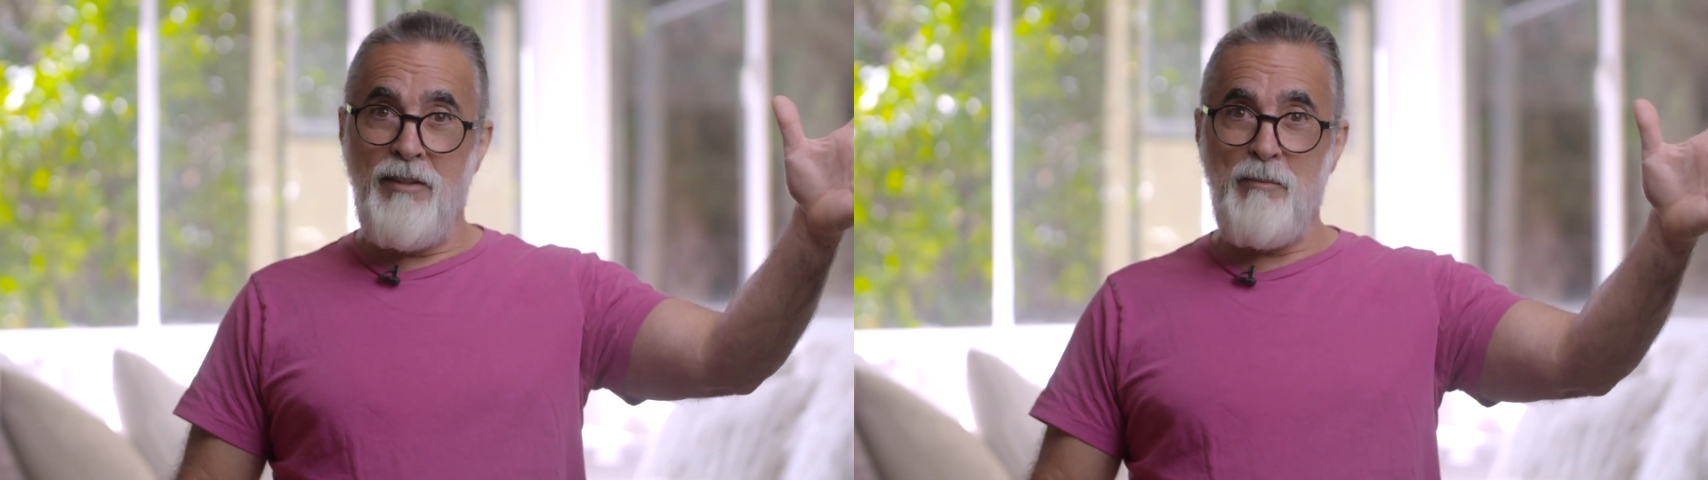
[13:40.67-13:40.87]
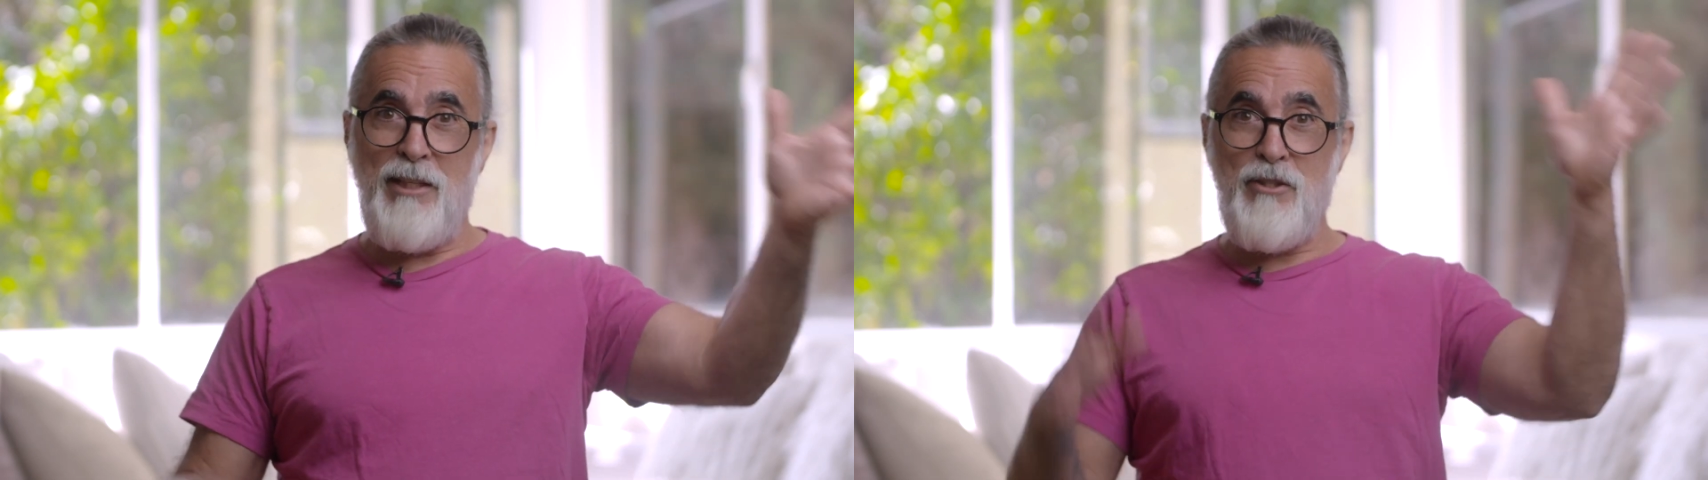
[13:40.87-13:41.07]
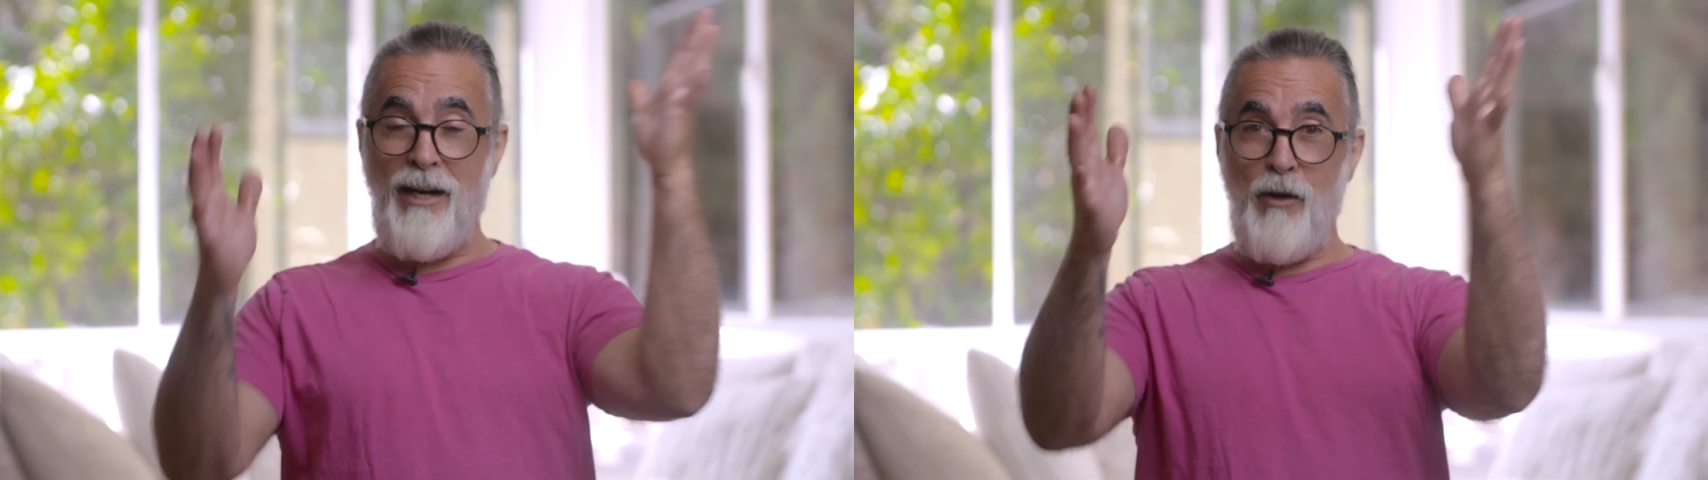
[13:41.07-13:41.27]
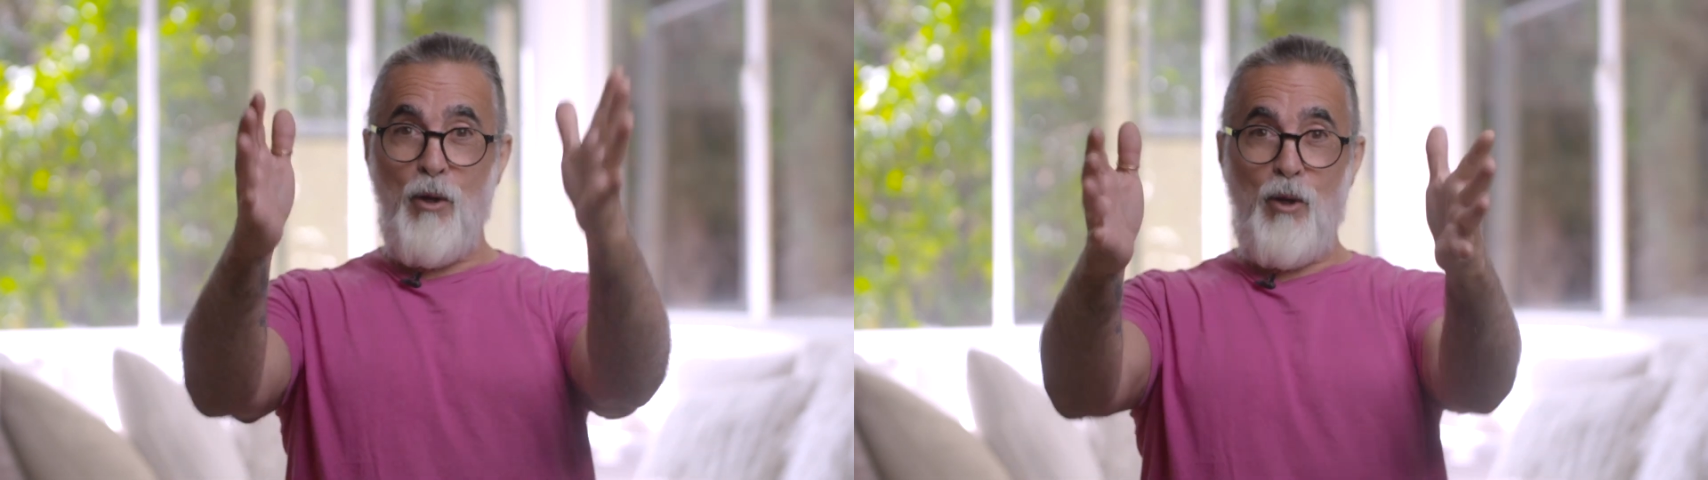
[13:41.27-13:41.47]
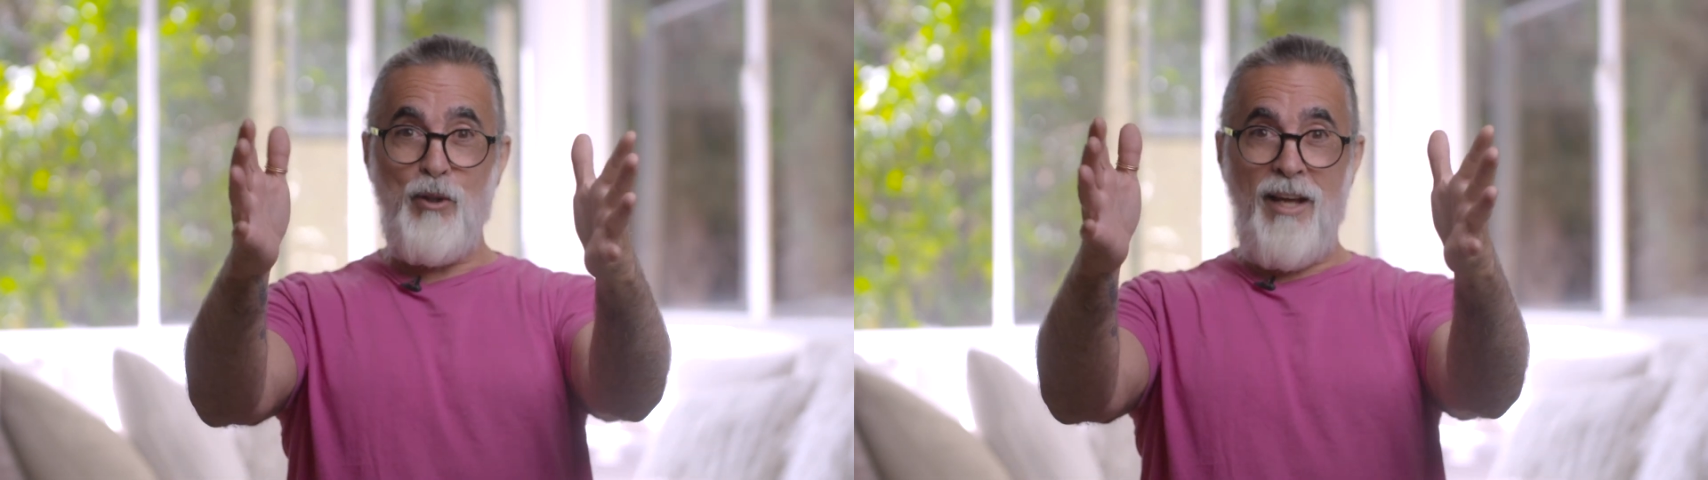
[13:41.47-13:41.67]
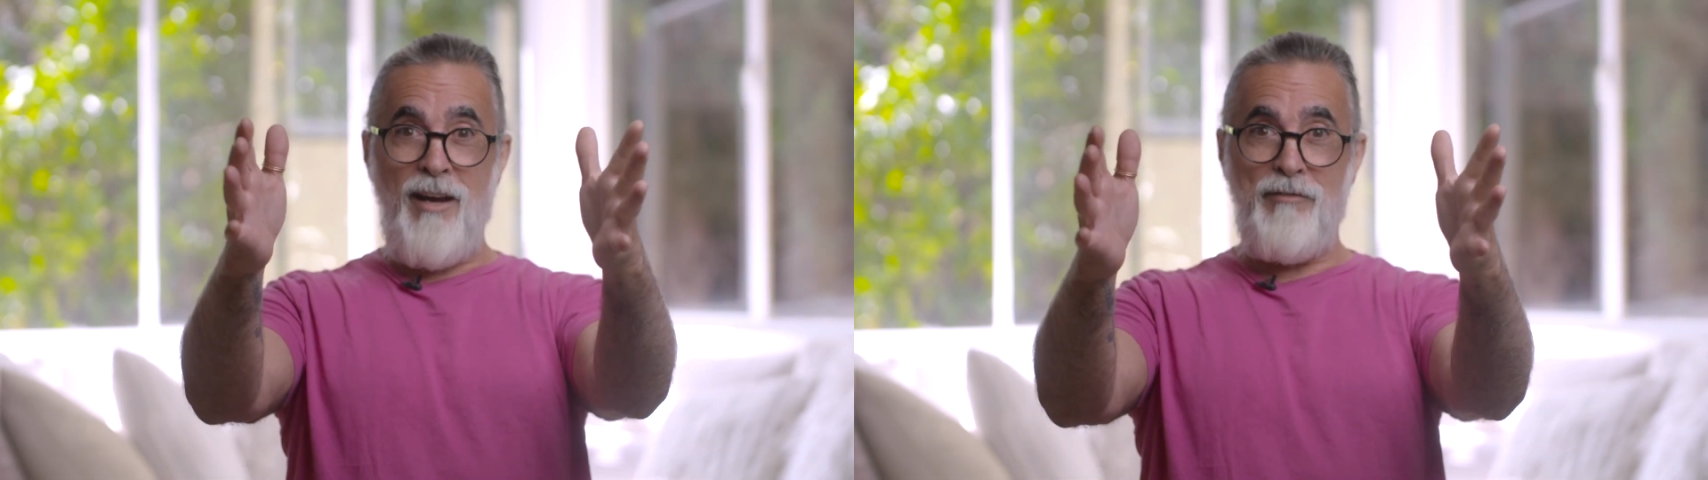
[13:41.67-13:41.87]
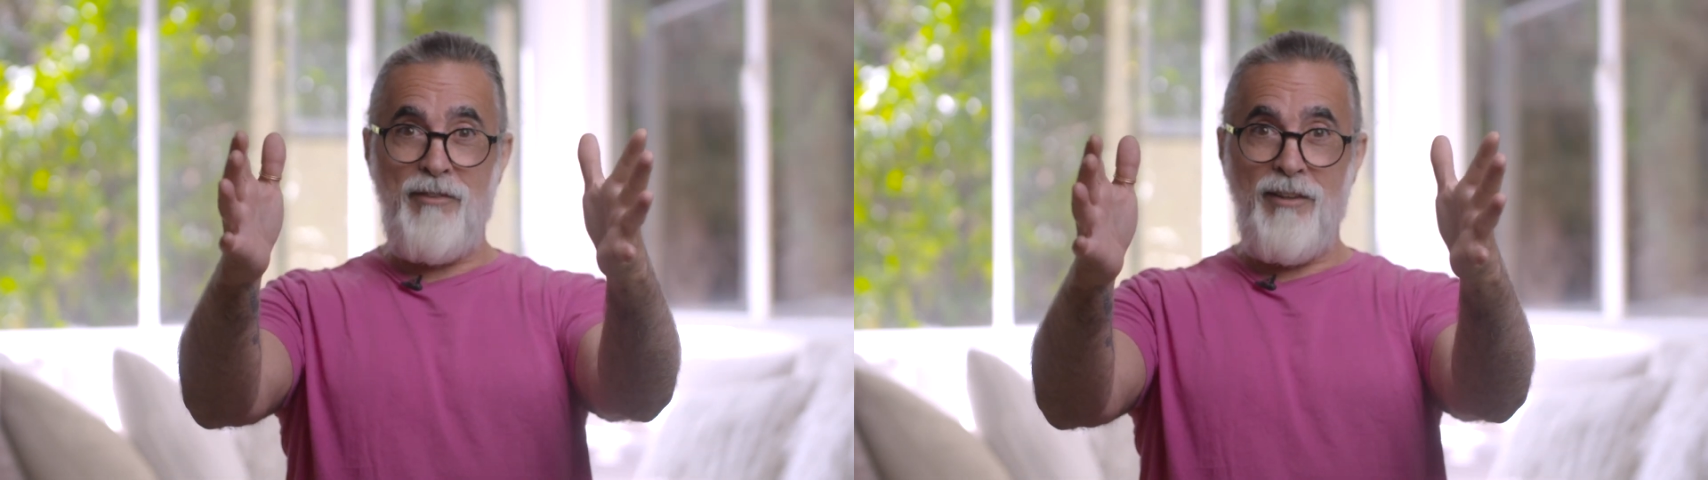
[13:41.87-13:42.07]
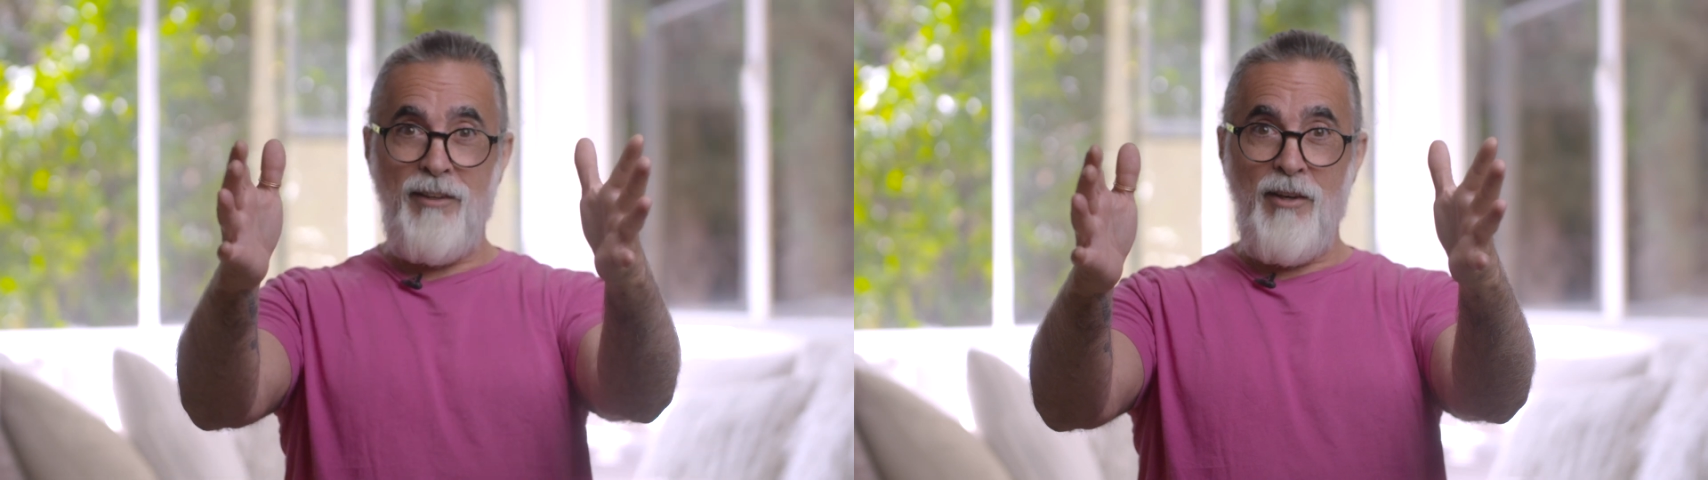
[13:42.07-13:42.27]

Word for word: Am I trying to hold love?